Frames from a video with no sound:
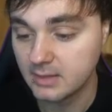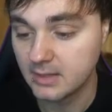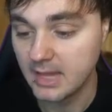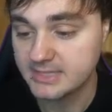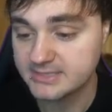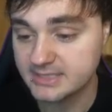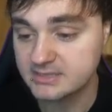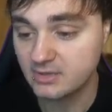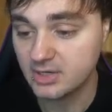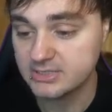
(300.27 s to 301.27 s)
last, as
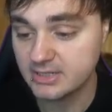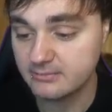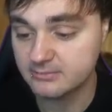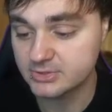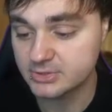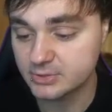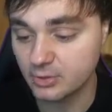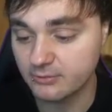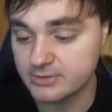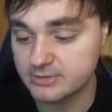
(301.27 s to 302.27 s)
long as I'm
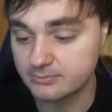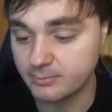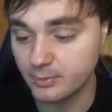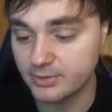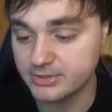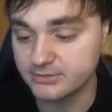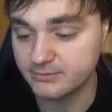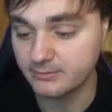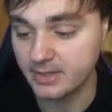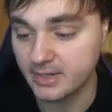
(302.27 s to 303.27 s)
scoring some points
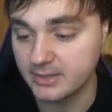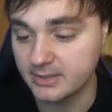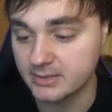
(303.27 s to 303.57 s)
for my